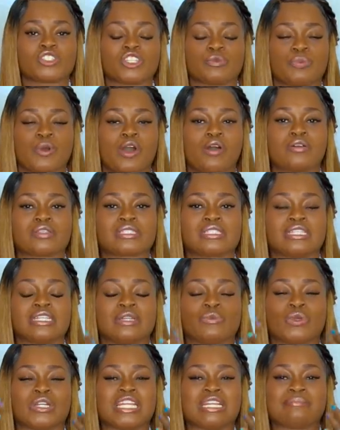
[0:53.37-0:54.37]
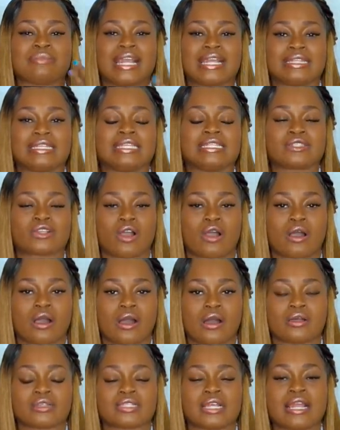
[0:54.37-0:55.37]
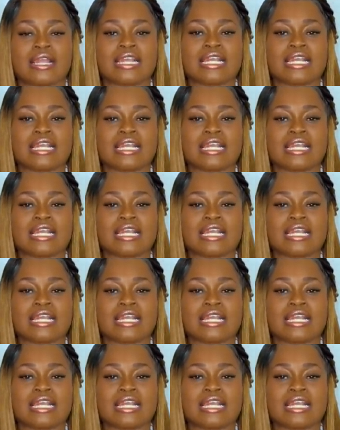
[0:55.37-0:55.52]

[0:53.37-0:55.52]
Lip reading: Supposedly, when he made these calls,